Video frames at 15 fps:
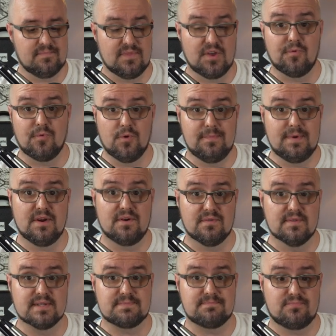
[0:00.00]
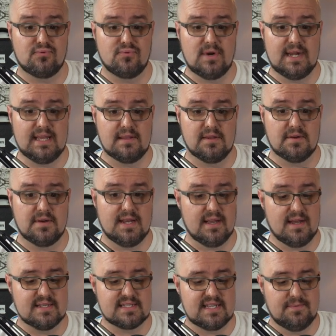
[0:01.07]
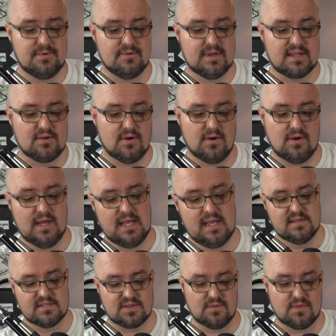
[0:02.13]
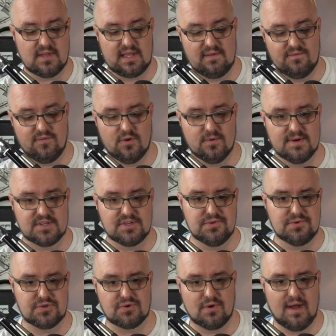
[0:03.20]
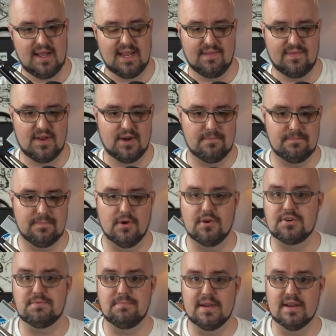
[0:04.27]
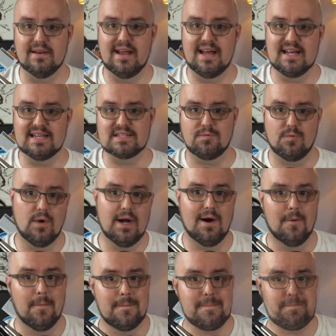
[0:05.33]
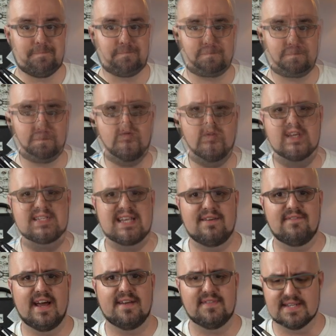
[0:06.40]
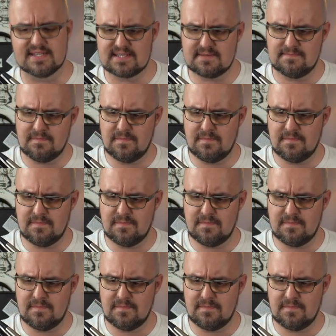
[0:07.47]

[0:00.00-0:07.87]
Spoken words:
Their root beer was pretty good, I seem to recall. So looking forward to trying their birch beer as well. Well, let's have at this.